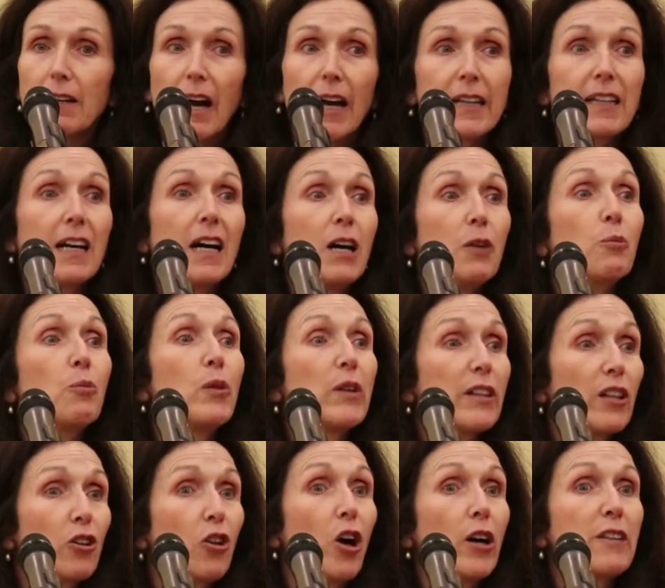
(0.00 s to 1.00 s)
I come
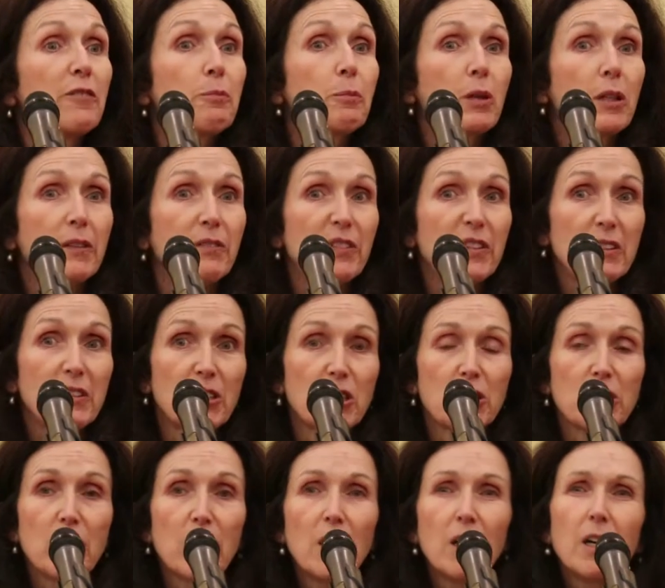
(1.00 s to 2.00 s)
with a lot of privilege.